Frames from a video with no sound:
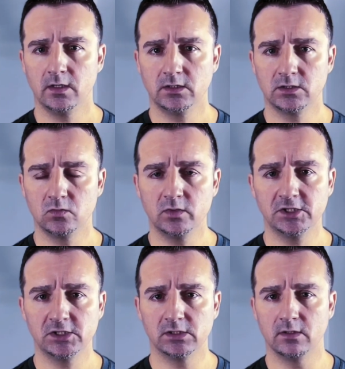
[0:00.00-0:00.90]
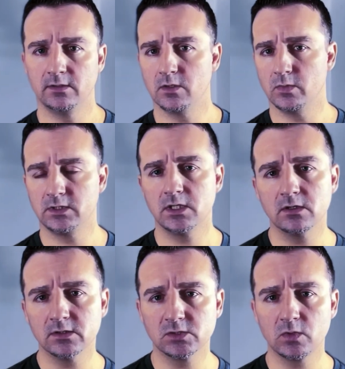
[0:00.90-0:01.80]
tuition, their
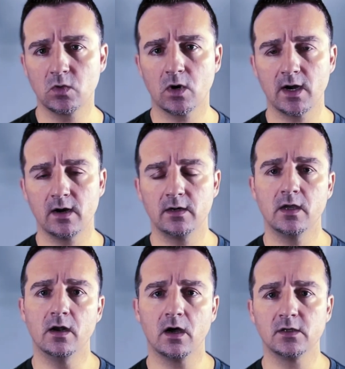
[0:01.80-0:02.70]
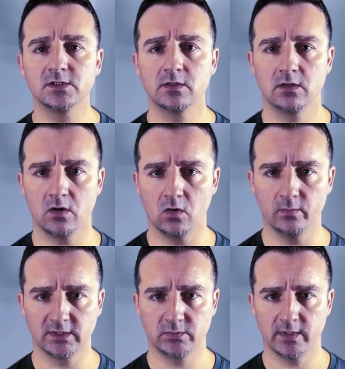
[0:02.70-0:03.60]
materials required, and also their home
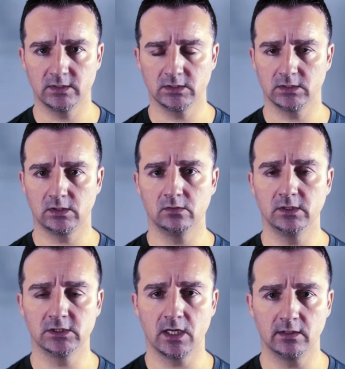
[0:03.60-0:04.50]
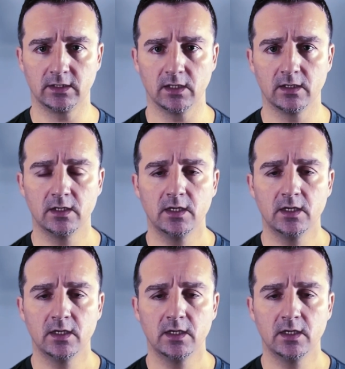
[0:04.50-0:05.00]
expenses, including childcare.